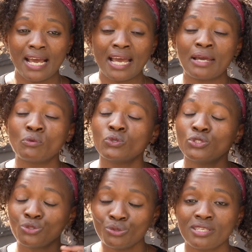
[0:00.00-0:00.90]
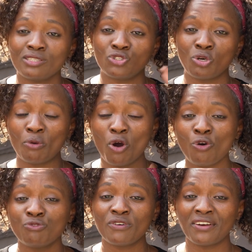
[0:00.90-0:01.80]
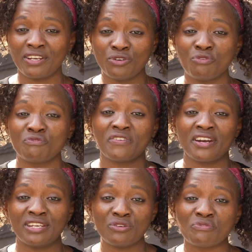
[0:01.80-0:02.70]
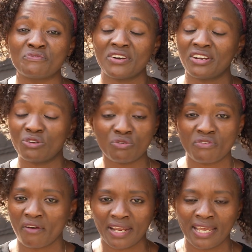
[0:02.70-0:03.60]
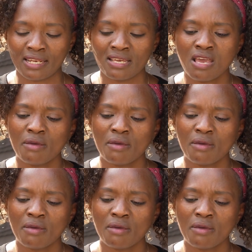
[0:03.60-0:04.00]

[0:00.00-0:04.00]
I would do this job over and over and over and over again,